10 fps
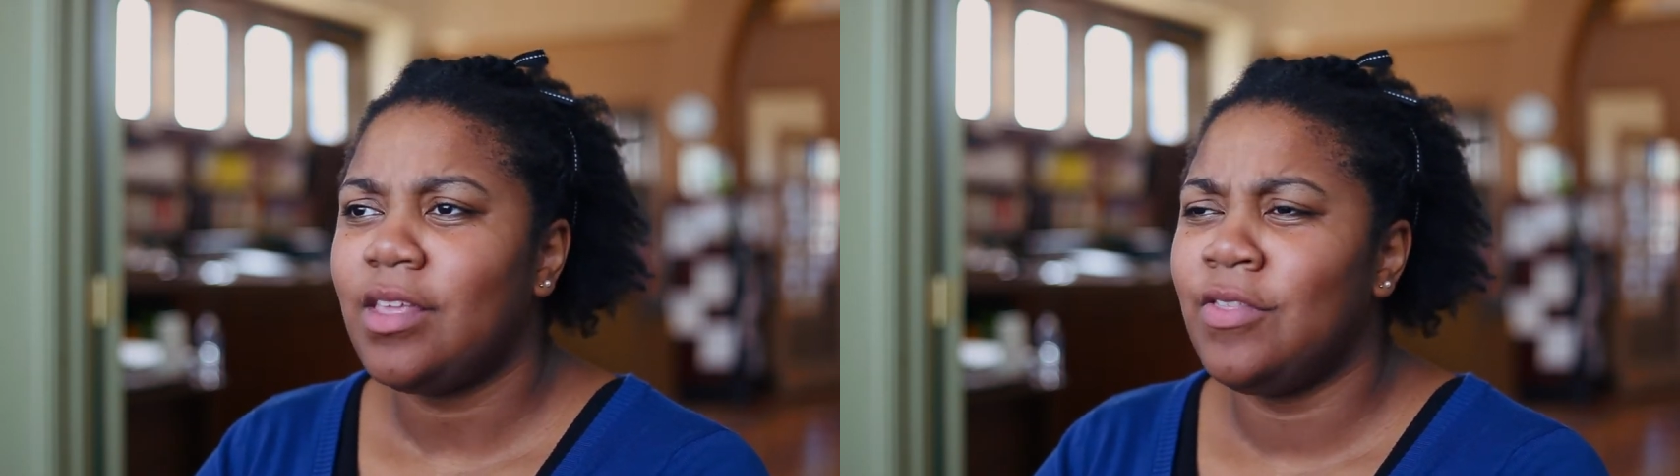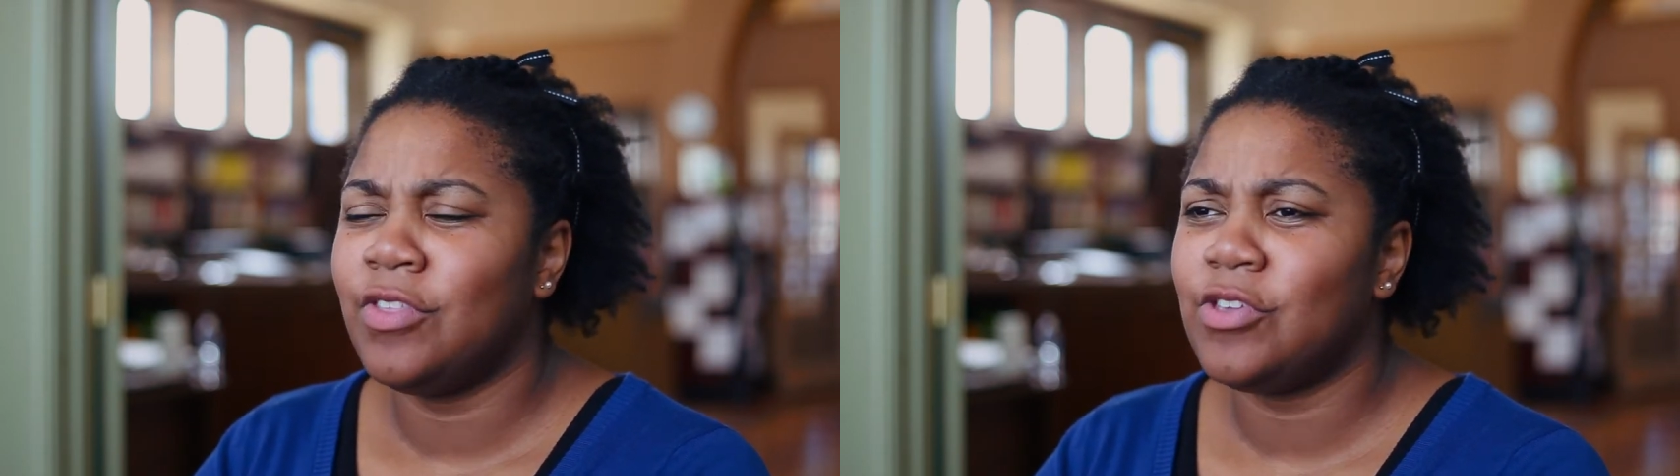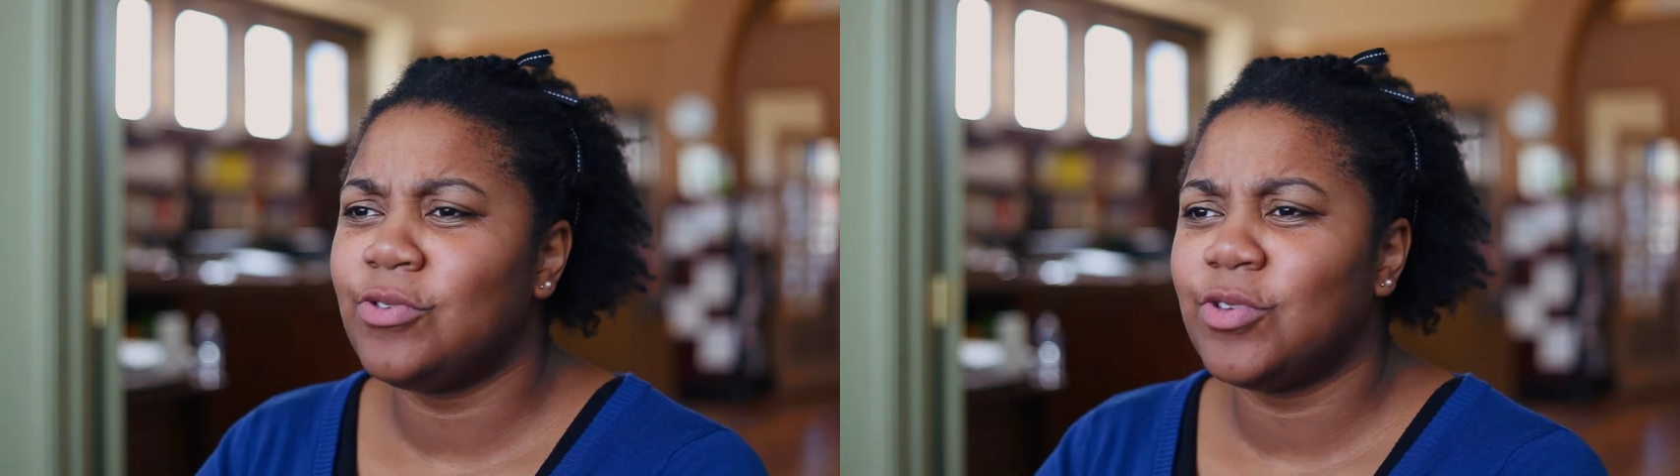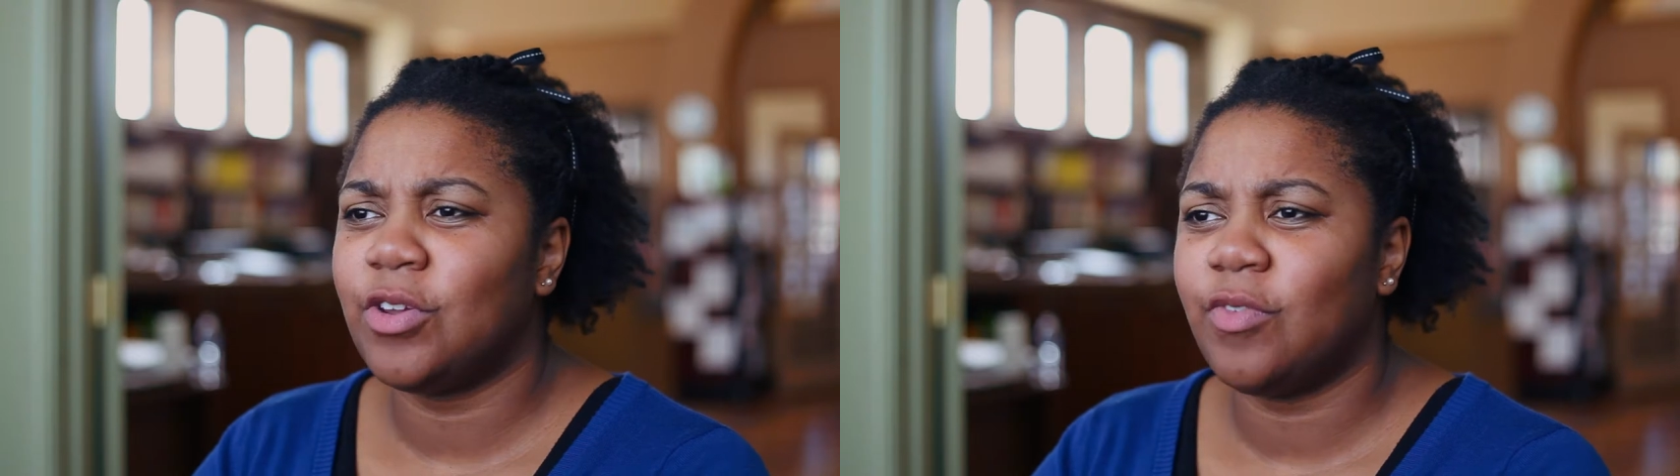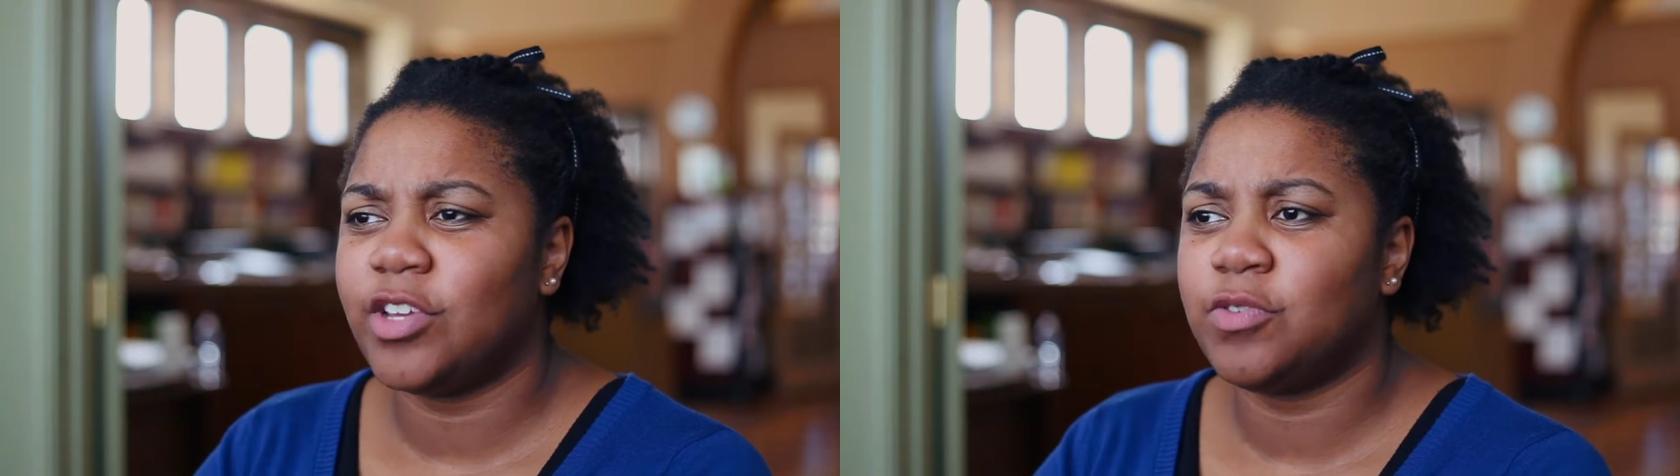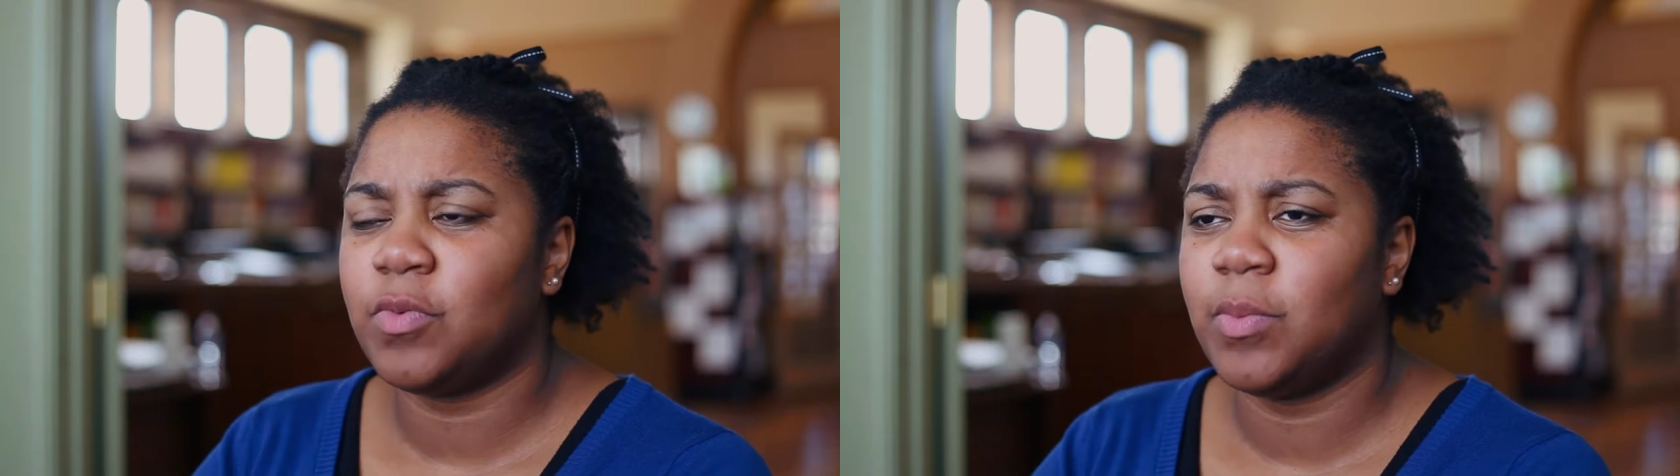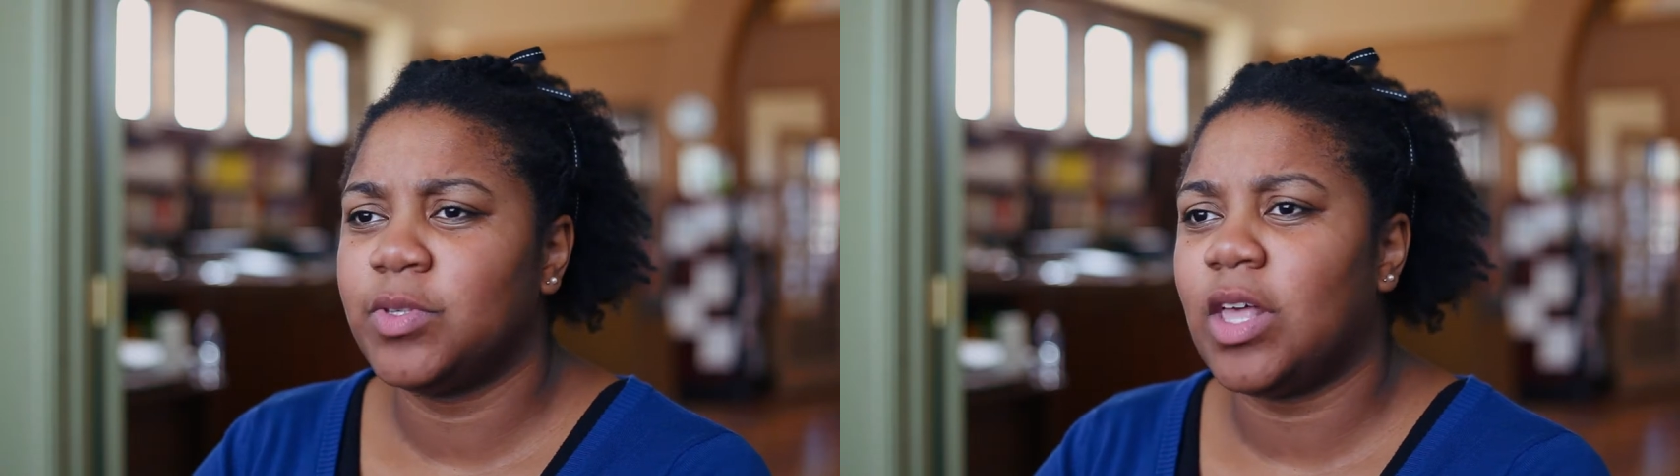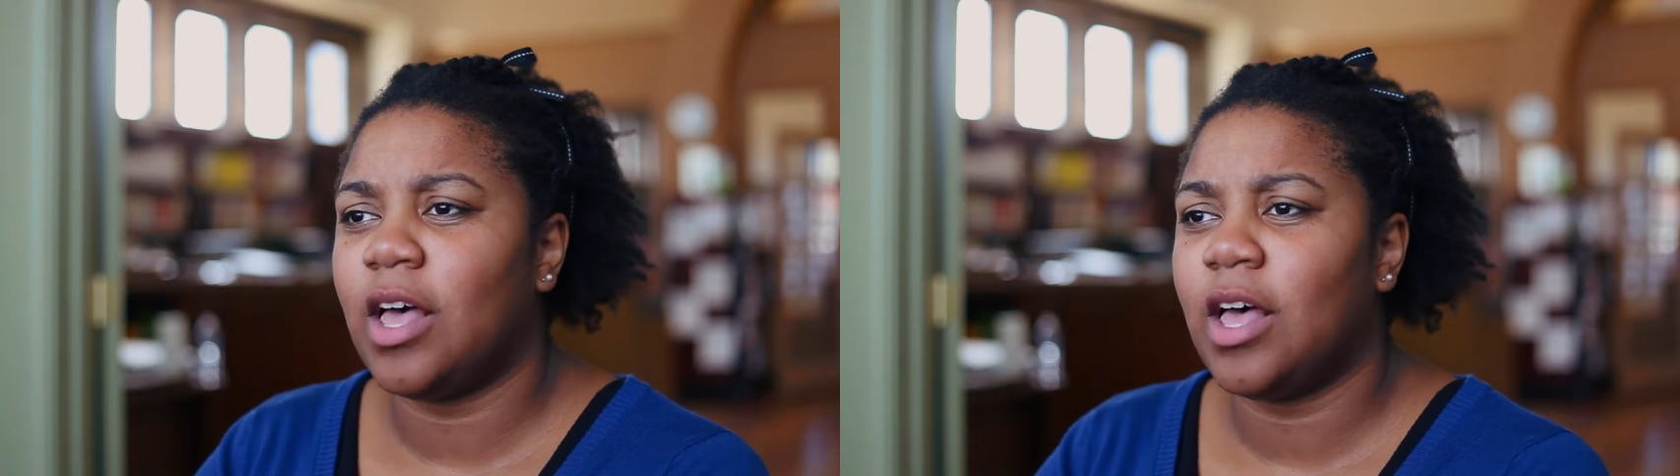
The user innovation one was